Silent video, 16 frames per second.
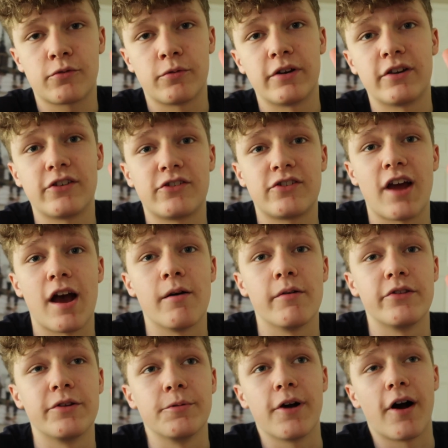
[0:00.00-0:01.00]
just wanted to share
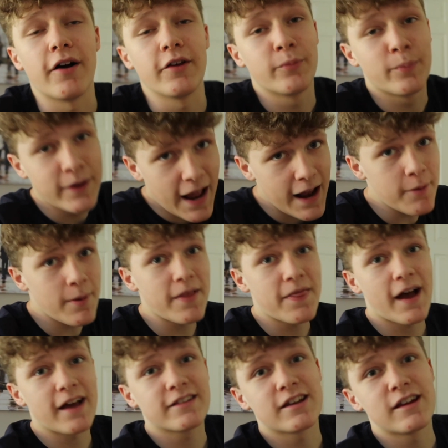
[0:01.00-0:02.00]
with you guys. But
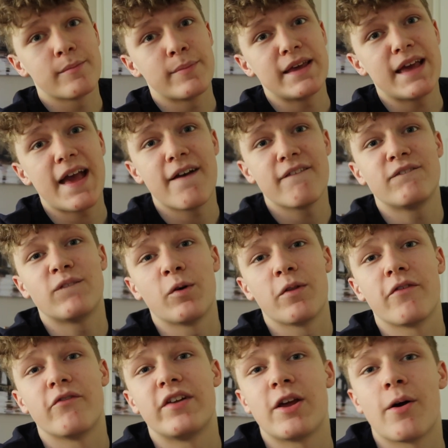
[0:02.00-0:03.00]
anyway, that is going to be it
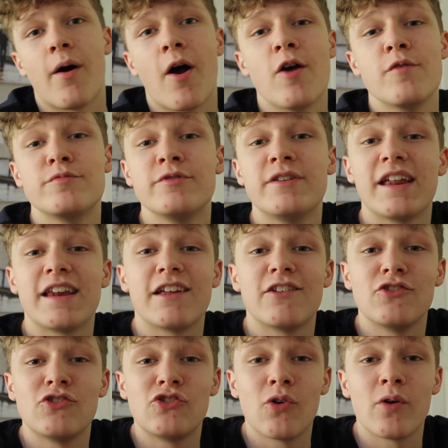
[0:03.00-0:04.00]
for the video. I hope you did
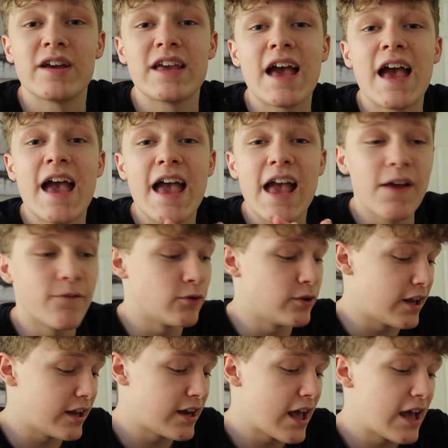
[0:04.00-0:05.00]
enjoy. If
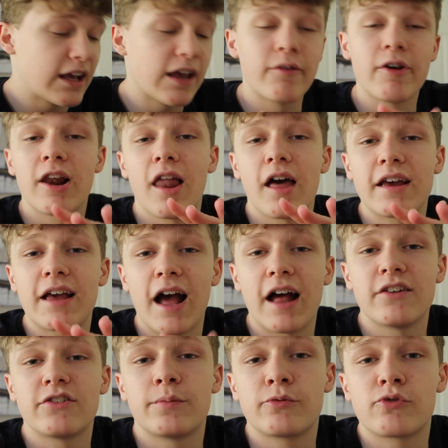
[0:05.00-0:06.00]
you did, give it a like
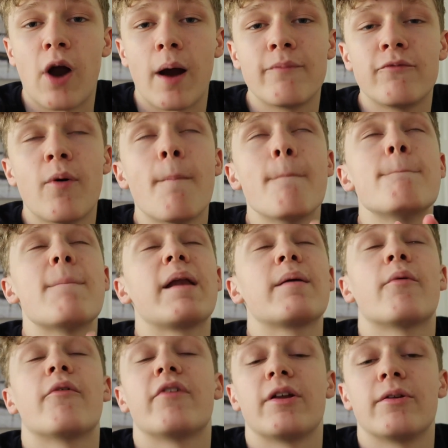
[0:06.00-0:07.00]
and subscribe for
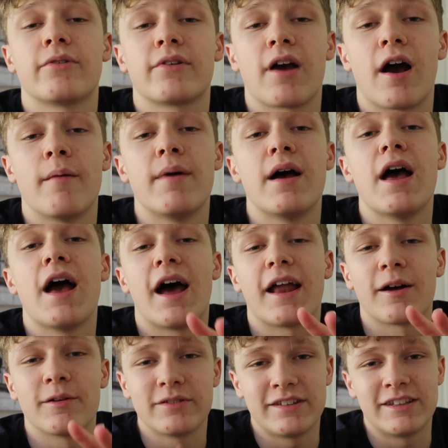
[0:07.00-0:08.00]
many more videos to come.
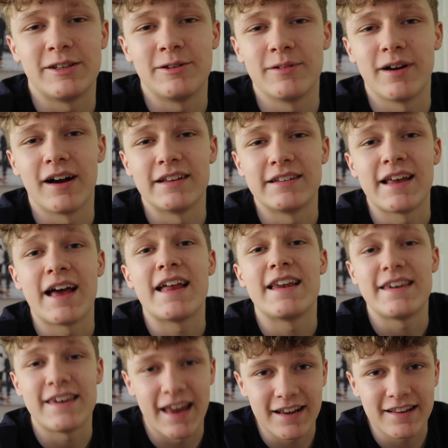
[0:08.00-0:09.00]
And I'll see you guys
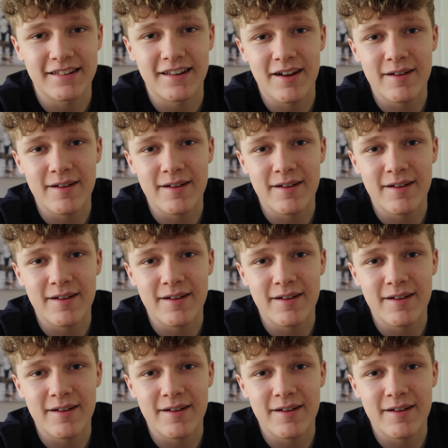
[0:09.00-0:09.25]
next